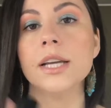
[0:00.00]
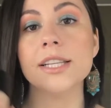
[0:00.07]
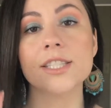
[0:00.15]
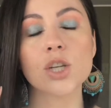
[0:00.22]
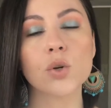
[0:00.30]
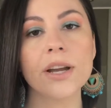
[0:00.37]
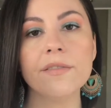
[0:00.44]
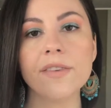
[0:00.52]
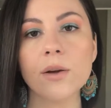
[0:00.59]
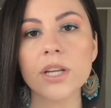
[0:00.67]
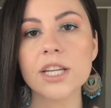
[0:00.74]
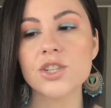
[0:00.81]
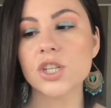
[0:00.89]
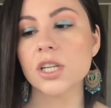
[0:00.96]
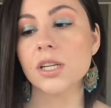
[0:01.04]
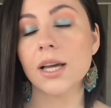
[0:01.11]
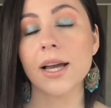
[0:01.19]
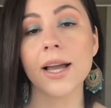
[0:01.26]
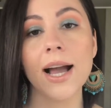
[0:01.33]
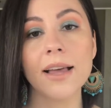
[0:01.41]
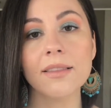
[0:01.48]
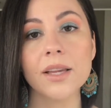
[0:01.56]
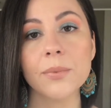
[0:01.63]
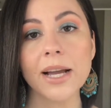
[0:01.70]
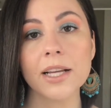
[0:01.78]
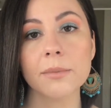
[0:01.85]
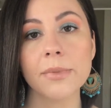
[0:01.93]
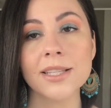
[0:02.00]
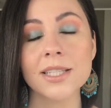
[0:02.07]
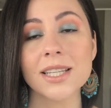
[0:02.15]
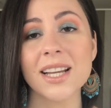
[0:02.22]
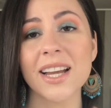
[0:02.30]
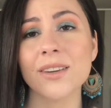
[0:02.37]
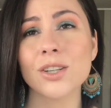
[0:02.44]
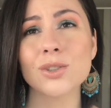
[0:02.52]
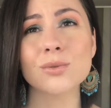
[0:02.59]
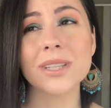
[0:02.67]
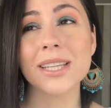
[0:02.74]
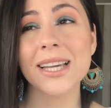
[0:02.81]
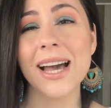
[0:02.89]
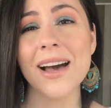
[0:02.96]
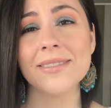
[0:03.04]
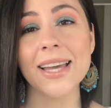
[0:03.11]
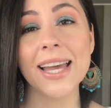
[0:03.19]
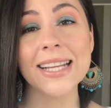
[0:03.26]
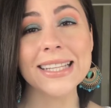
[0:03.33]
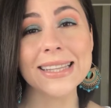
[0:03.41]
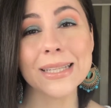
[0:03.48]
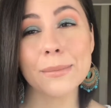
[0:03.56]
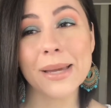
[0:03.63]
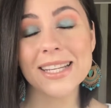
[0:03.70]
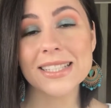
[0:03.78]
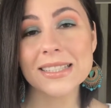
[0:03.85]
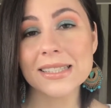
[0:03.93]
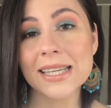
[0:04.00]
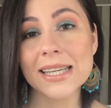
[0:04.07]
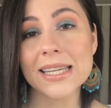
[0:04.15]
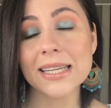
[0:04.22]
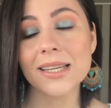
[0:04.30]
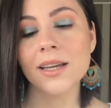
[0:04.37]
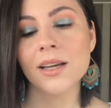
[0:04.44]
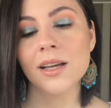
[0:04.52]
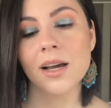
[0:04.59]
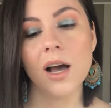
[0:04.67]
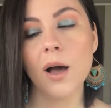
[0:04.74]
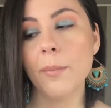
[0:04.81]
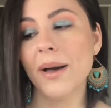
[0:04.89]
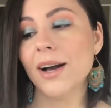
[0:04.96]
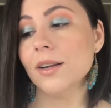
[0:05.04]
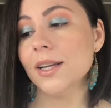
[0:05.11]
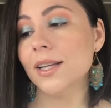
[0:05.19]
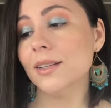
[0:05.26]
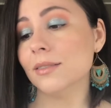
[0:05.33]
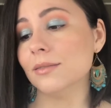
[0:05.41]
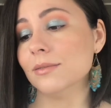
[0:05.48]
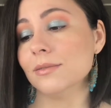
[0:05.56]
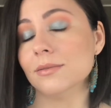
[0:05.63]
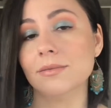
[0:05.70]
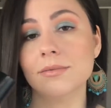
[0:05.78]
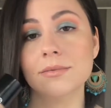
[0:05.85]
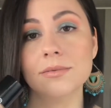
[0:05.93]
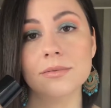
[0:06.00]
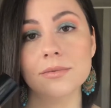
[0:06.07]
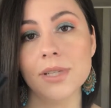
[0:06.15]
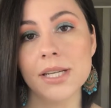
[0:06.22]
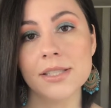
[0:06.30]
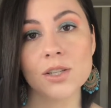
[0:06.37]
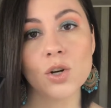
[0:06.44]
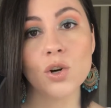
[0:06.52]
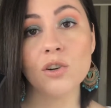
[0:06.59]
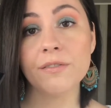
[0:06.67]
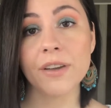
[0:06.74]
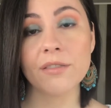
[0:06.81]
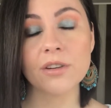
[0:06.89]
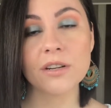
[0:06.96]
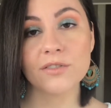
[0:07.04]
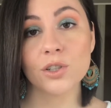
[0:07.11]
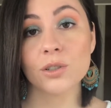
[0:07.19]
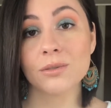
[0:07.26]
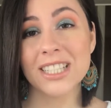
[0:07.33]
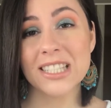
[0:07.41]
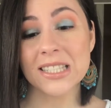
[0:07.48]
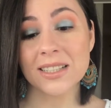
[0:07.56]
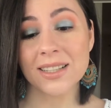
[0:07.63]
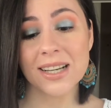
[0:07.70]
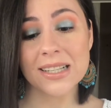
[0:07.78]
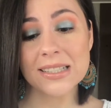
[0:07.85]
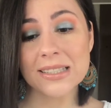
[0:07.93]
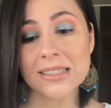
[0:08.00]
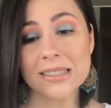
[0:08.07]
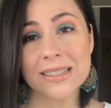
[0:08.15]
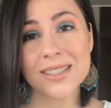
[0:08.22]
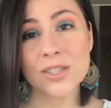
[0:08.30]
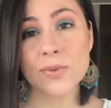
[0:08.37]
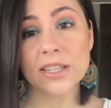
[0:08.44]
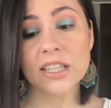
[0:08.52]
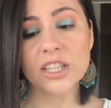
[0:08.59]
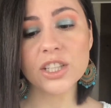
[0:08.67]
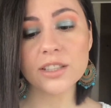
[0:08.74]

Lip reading: It's a great foundation. I highly recommend it. I don't really have anything bad to say about it. It's a cult favorite for a reason, guys. It's really good.